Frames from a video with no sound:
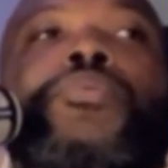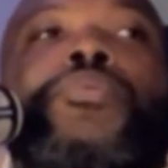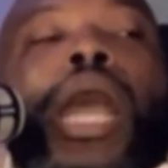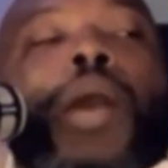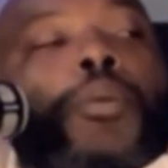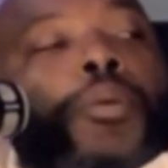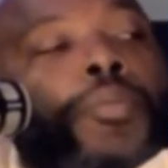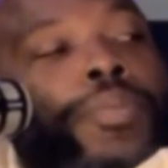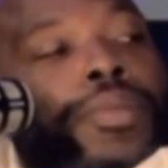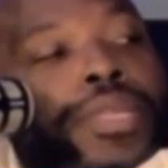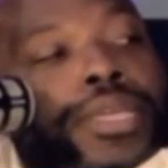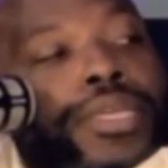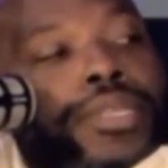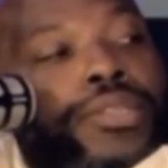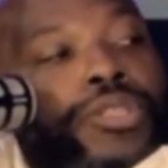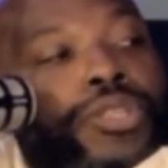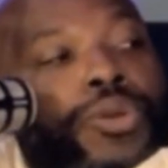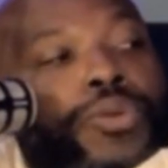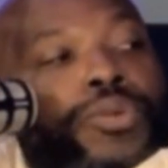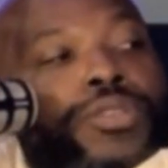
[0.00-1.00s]
probably
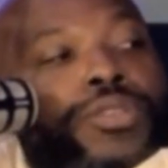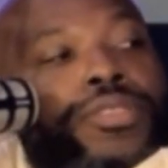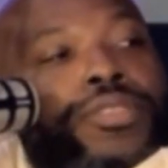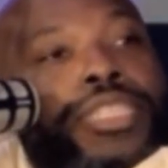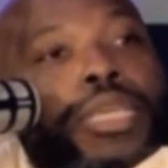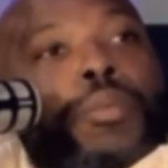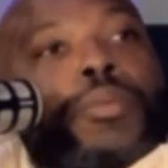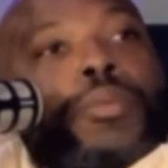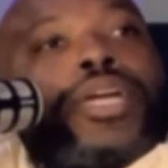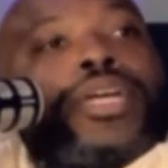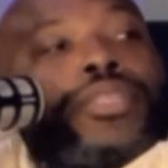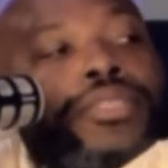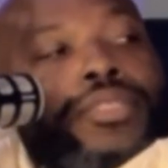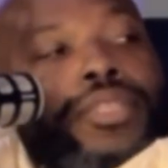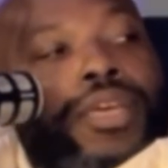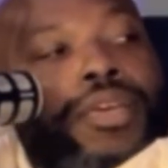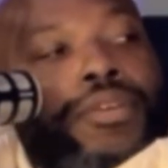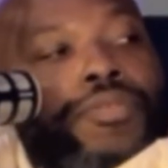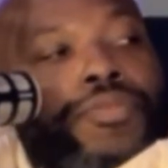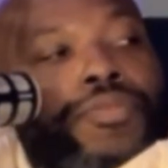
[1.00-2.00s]
doing some of that
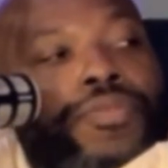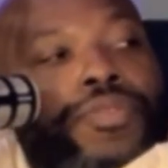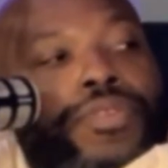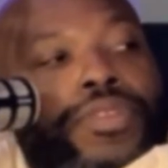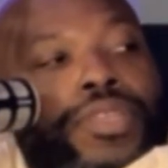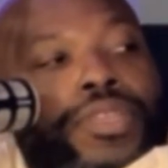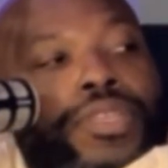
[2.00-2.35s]
stuff,